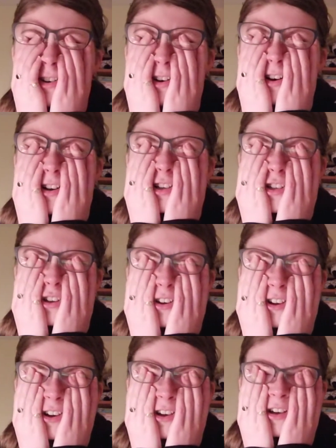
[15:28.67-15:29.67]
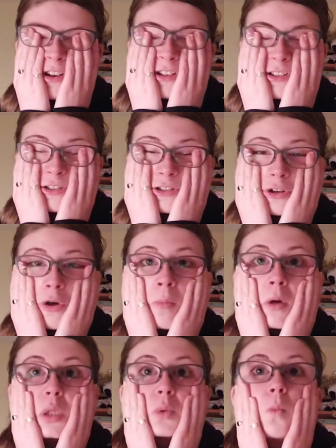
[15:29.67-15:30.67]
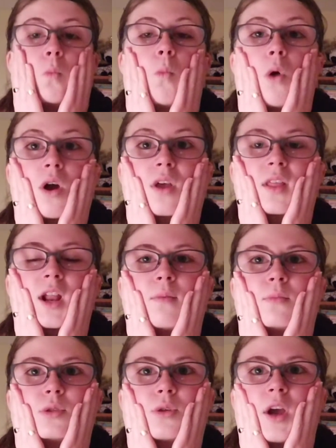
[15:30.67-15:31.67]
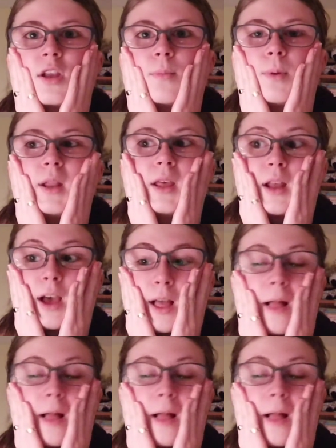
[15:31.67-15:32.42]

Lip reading: undoing so much work that I'm trying to put in.